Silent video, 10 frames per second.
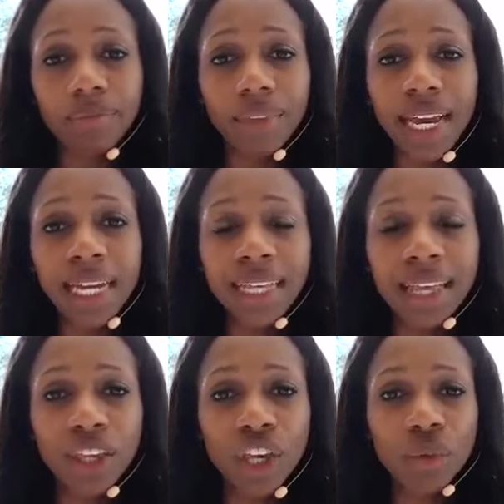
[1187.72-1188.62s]
Is
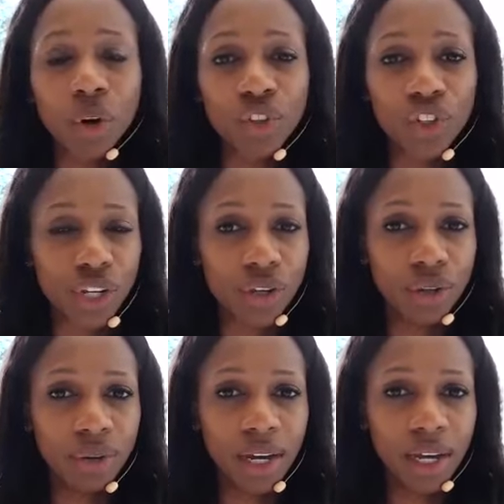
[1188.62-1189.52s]
it that you want
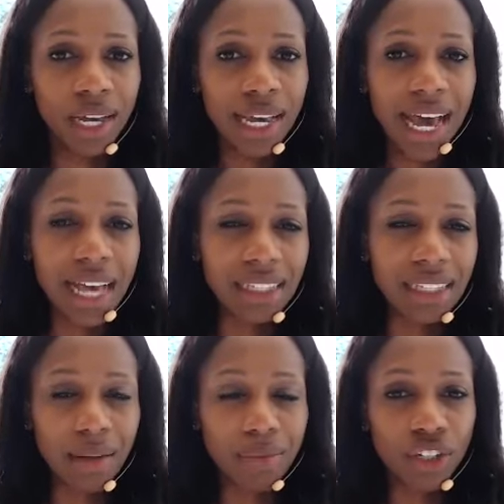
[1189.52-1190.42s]
to
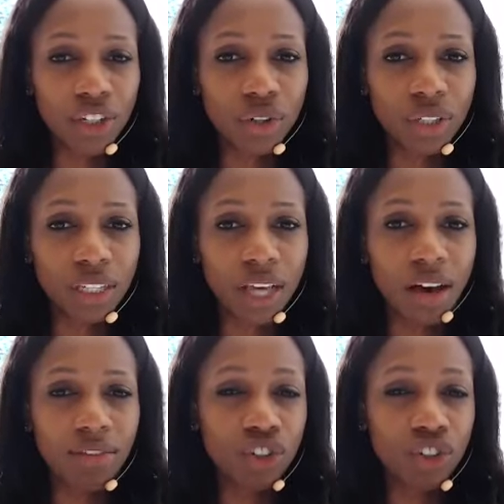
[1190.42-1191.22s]
establish yourself,